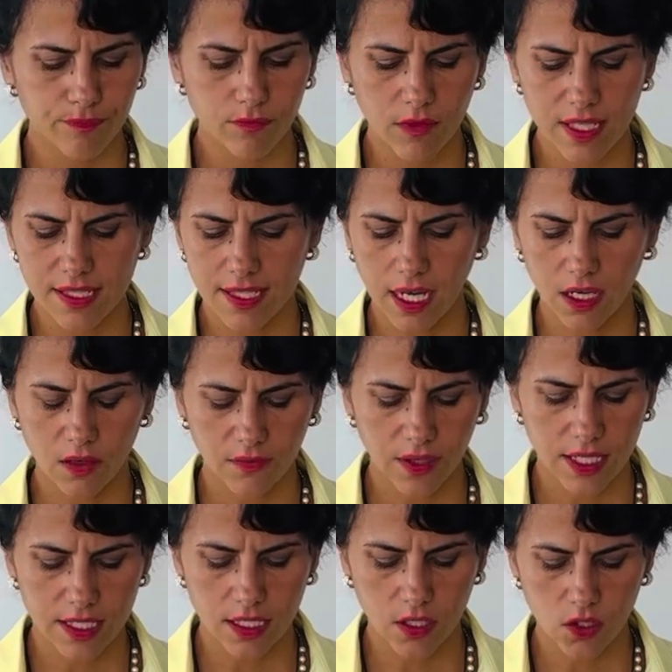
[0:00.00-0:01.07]
the
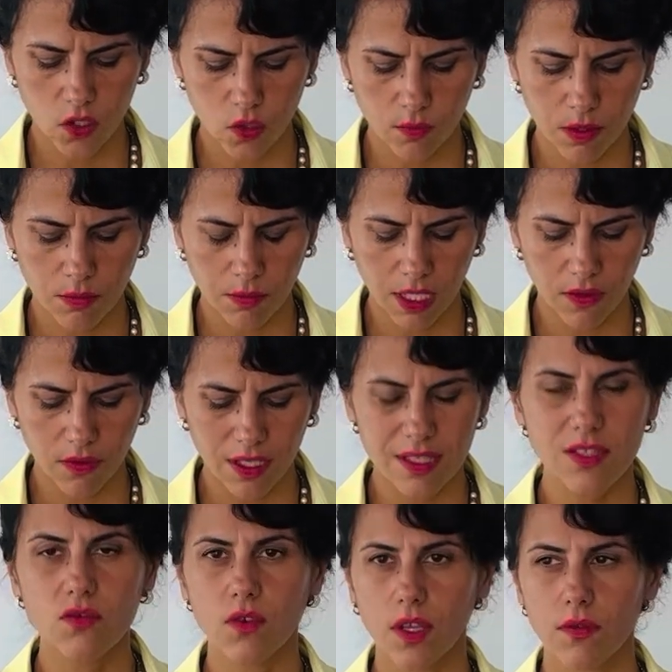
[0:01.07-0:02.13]
sacrifice here to be made a
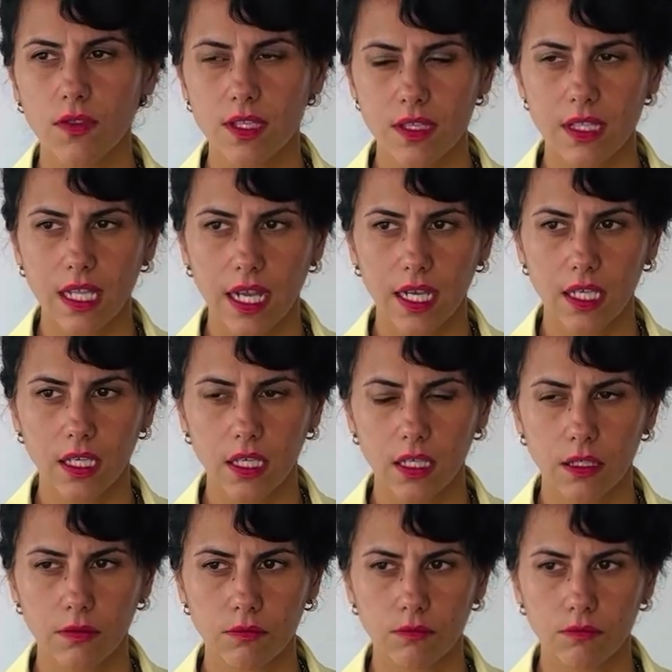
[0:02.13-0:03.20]
strength it's like
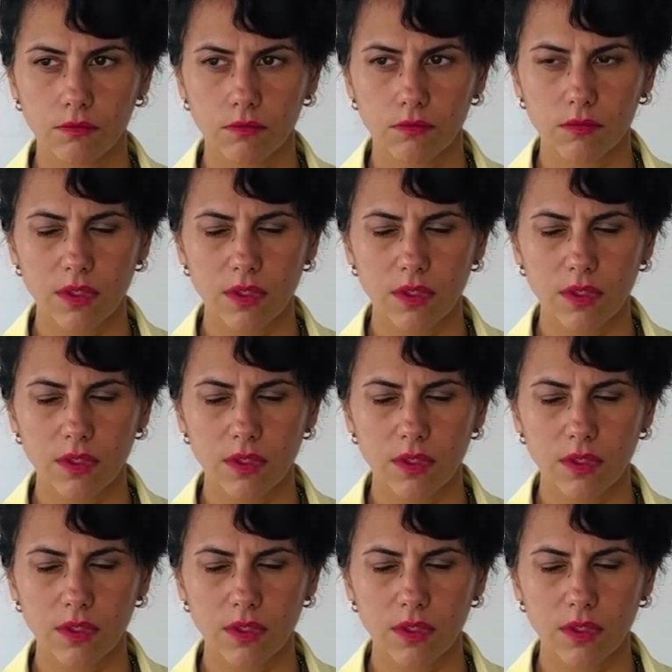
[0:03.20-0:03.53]
um,